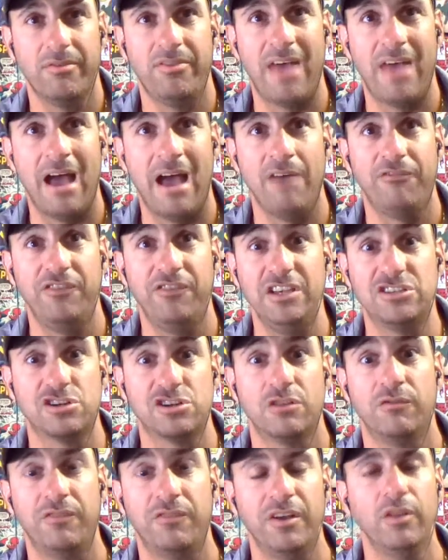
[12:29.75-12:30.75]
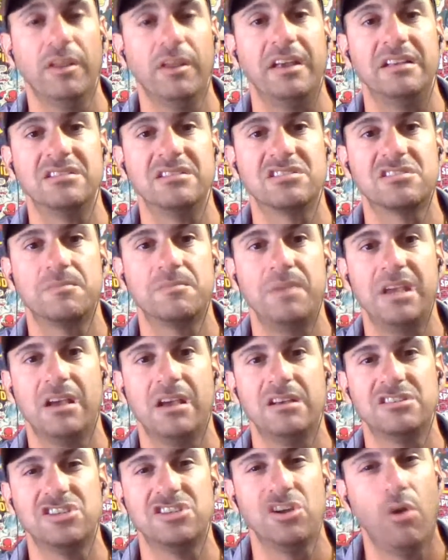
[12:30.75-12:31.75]
that feature villains,
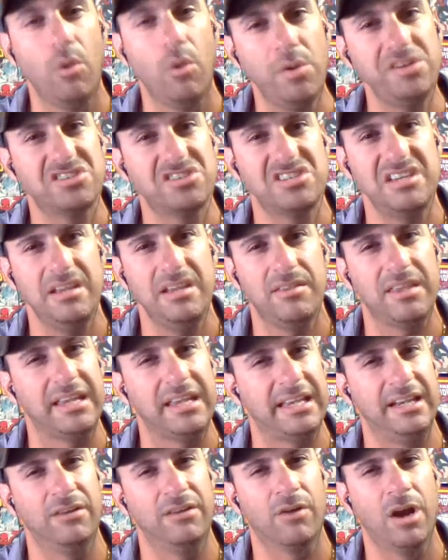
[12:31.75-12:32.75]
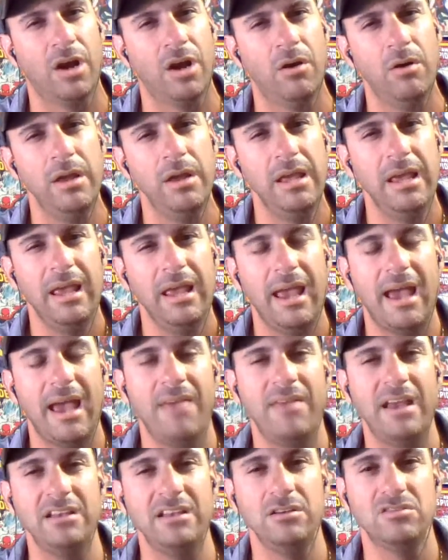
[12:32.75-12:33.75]
because you always see the hero
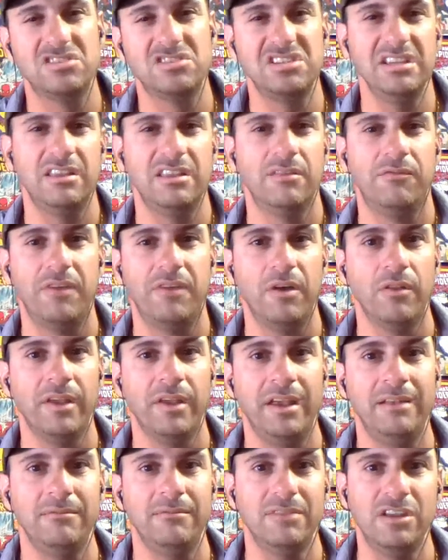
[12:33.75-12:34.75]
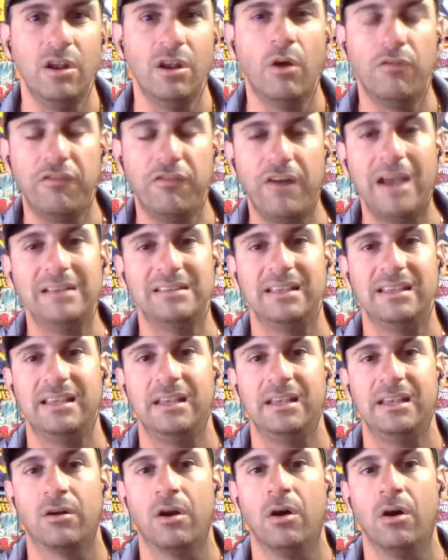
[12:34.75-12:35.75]
and then you see the villain, you know, fight the
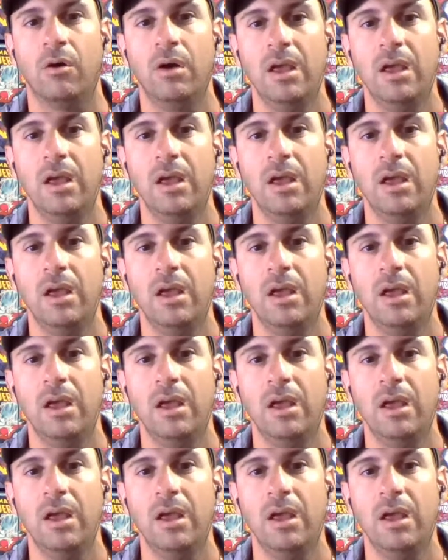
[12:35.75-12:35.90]
hero.